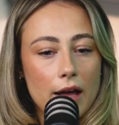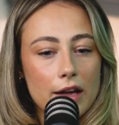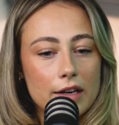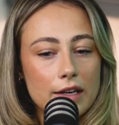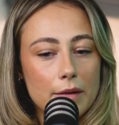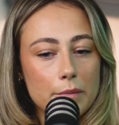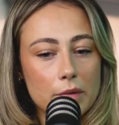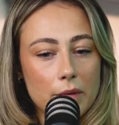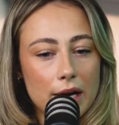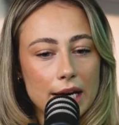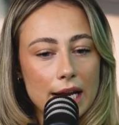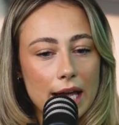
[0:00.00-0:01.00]
Number
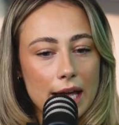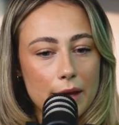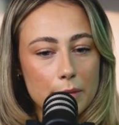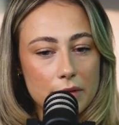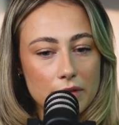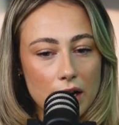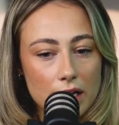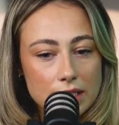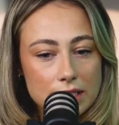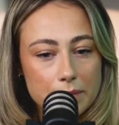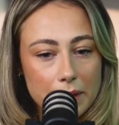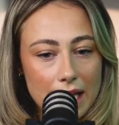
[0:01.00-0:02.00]
1, hip
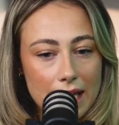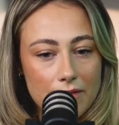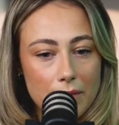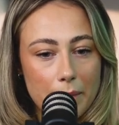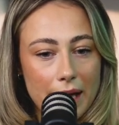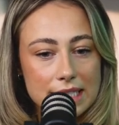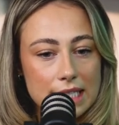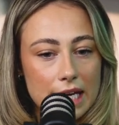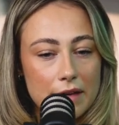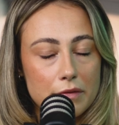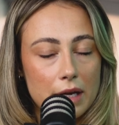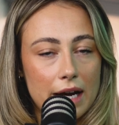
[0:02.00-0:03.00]
thrust, but even better
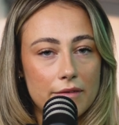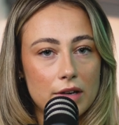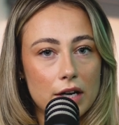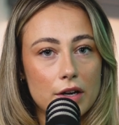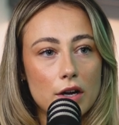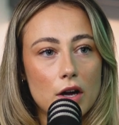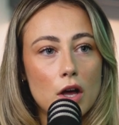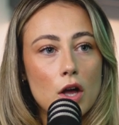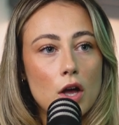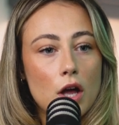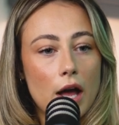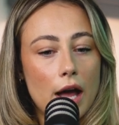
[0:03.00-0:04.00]
if you have like a
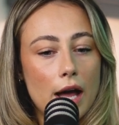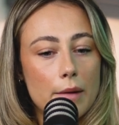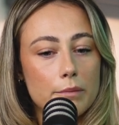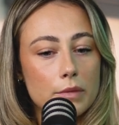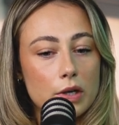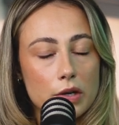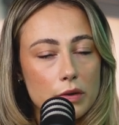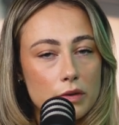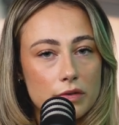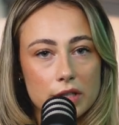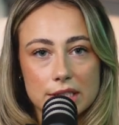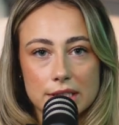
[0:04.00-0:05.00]
glute
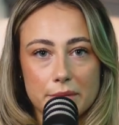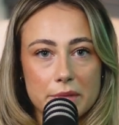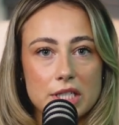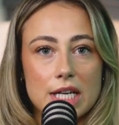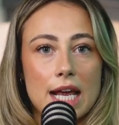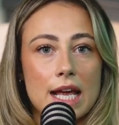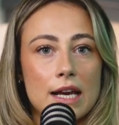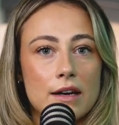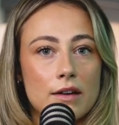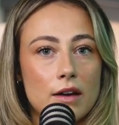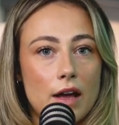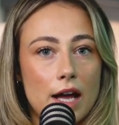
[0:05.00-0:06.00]
thrusting
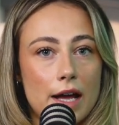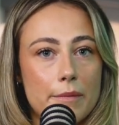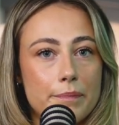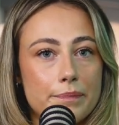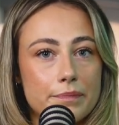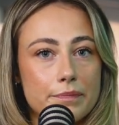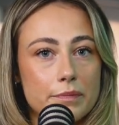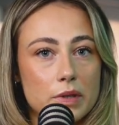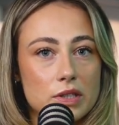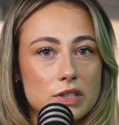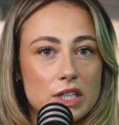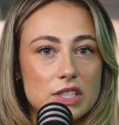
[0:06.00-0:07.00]
machine,
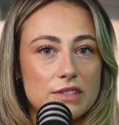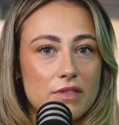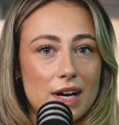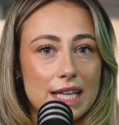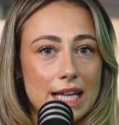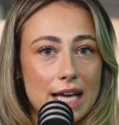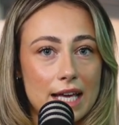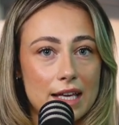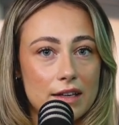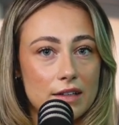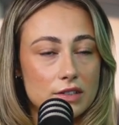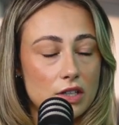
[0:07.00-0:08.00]
because I just find
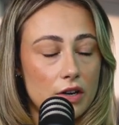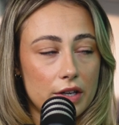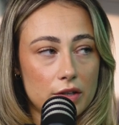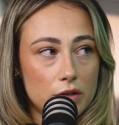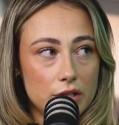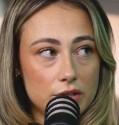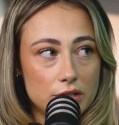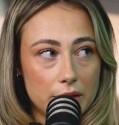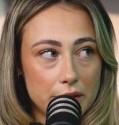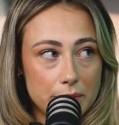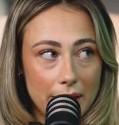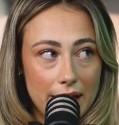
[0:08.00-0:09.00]
they target your glutes so
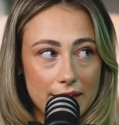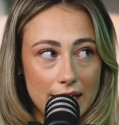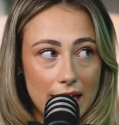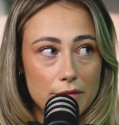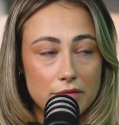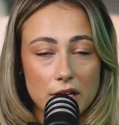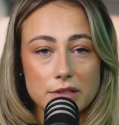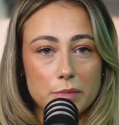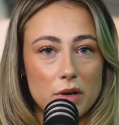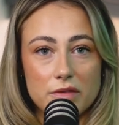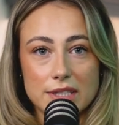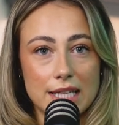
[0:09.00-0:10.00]
much better than a hip thrust.
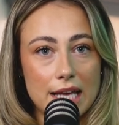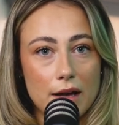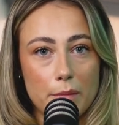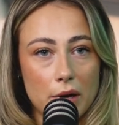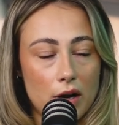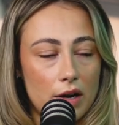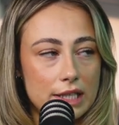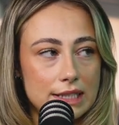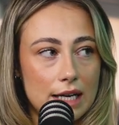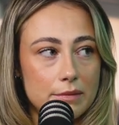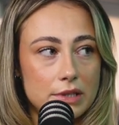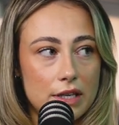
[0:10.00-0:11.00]
But obviously a bar is
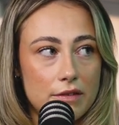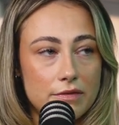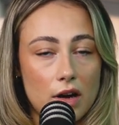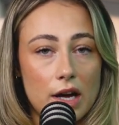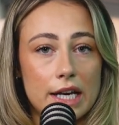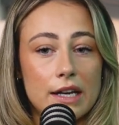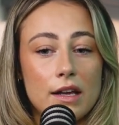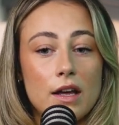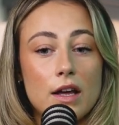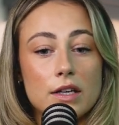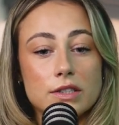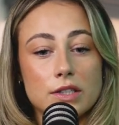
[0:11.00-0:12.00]
absolutely fine.
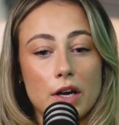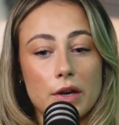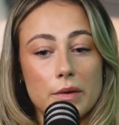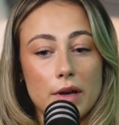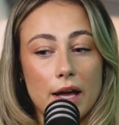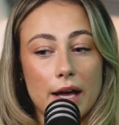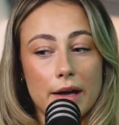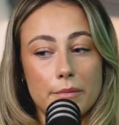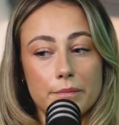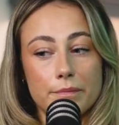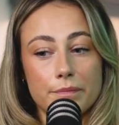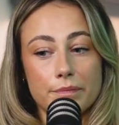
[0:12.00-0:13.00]
So
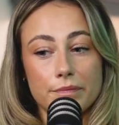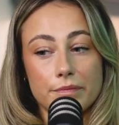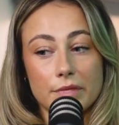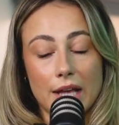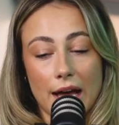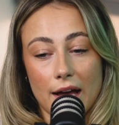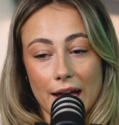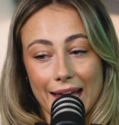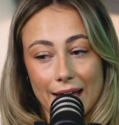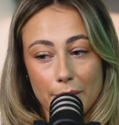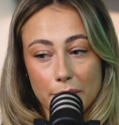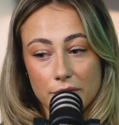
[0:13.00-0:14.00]
a
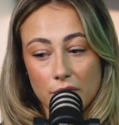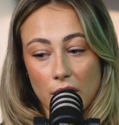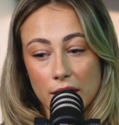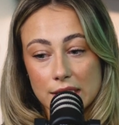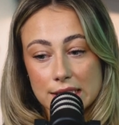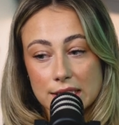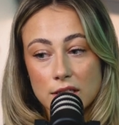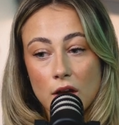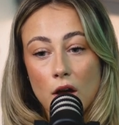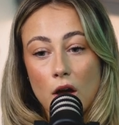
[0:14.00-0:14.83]
hip thrust.